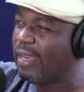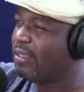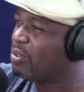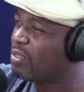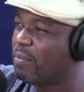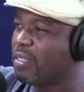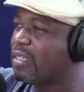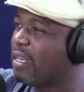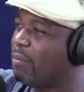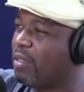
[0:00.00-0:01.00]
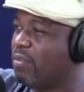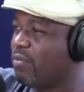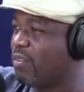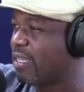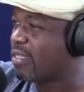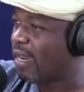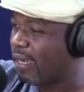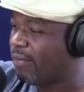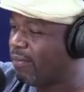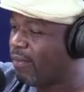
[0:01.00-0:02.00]
to some extent I believe that's a lie.
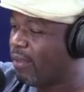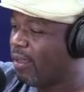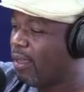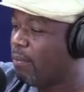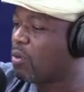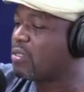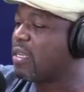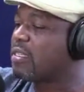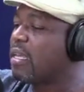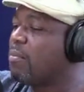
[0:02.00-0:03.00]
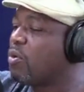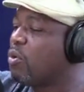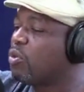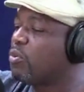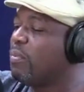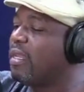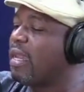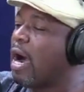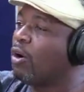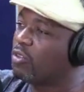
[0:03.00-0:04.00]
Because there are some good men
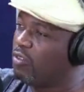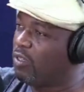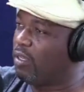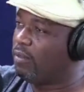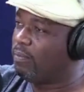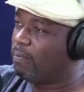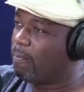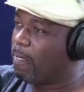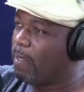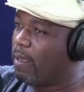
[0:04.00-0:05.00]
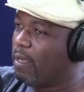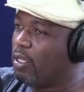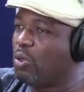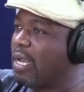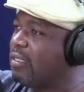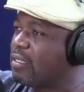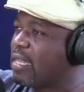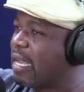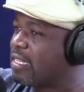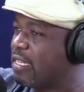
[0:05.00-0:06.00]
out there. You can't just
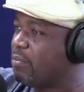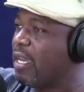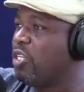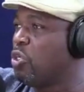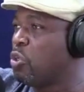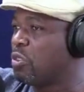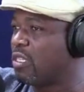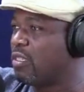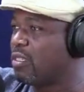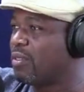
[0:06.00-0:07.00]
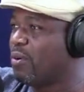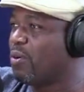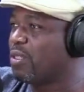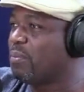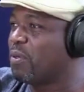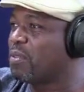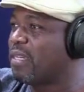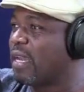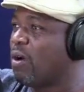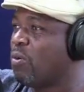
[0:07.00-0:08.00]
accept any nonsense because
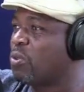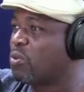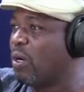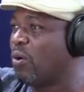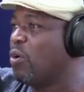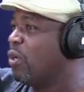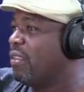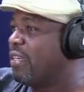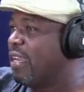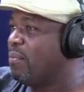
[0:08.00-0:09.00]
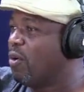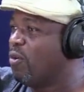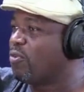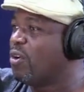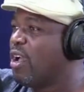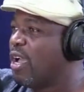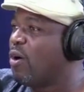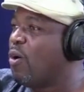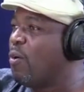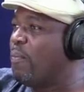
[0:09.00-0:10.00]
or in the name of
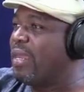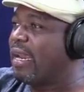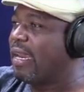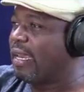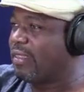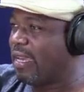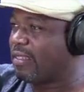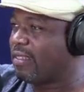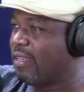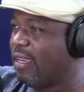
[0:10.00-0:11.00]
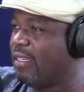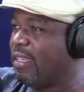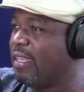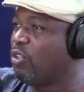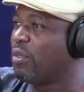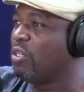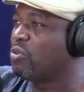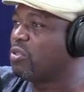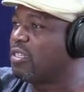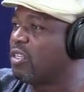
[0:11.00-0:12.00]
all men are like that. And then you begin
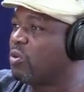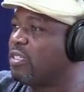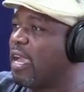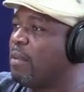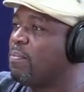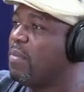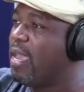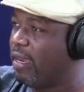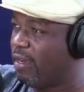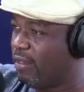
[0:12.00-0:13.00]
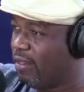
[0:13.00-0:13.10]
to stereotype men,